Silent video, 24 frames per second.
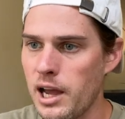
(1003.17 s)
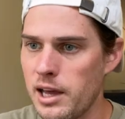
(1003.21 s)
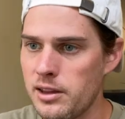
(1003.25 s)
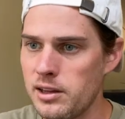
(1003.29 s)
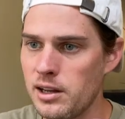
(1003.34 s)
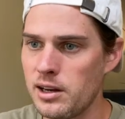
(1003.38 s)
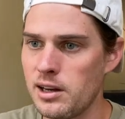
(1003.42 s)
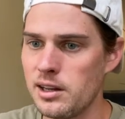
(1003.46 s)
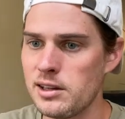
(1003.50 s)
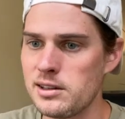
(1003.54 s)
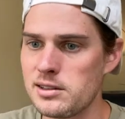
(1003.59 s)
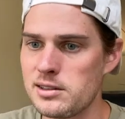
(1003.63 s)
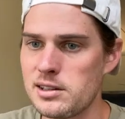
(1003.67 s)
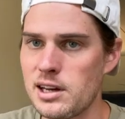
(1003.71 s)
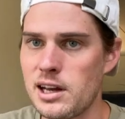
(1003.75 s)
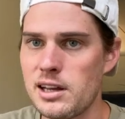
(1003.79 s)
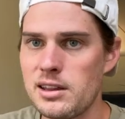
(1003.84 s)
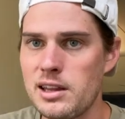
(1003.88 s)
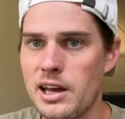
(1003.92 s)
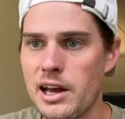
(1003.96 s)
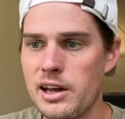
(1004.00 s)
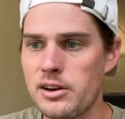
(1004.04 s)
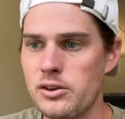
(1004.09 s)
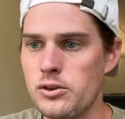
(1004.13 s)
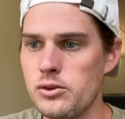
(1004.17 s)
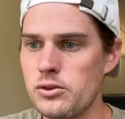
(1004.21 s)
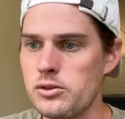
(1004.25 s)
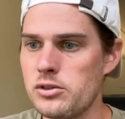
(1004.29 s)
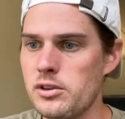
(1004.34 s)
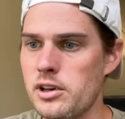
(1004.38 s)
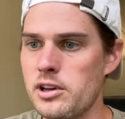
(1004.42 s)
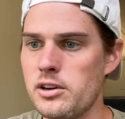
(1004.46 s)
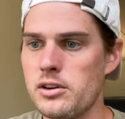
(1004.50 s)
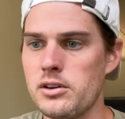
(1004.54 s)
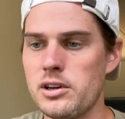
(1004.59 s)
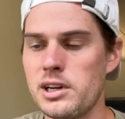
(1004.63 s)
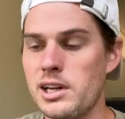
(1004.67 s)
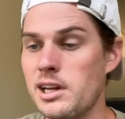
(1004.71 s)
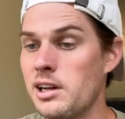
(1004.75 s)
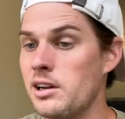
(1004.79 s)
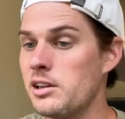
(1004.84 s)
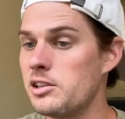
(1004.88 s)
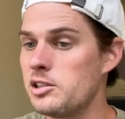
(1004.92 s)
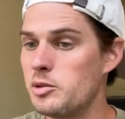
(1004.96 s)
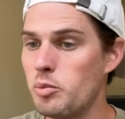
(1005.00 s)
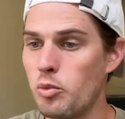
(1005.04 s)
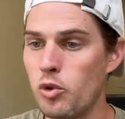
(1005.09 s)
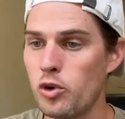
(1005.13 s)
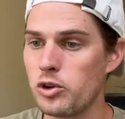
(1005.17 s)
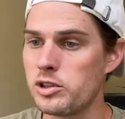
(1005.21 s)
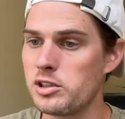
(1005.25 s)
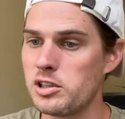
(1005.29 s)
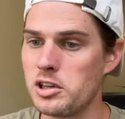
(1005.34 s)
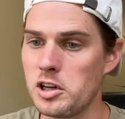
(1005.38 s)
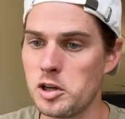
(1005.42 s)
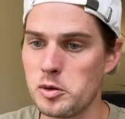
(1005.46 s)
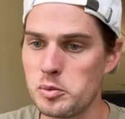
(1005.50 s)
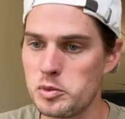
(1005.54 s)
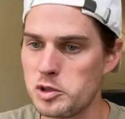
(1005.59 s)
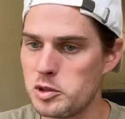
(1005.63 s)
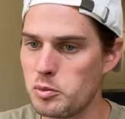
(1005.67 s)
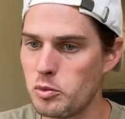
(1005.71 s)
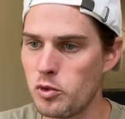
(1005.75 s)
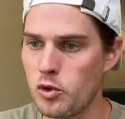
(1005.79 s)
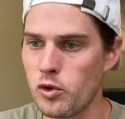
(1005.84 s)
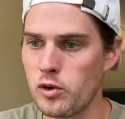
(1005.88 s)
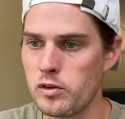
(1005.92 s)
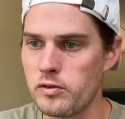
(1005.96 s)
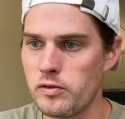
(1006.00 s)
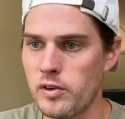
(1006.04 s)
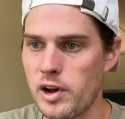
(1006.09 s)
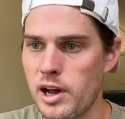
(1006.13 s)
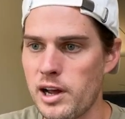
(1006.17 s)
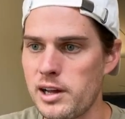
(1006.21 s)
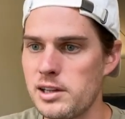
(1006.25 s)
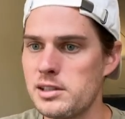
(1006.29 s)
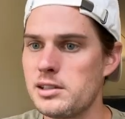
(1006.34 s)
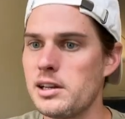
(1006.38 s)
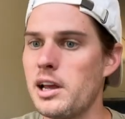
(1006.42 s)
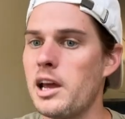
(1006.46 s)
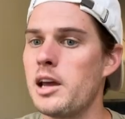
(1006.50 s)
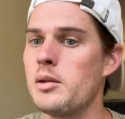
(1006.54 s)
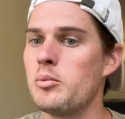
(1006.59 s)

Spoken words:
And then inside that newsletter, again, it's more tips, more advice,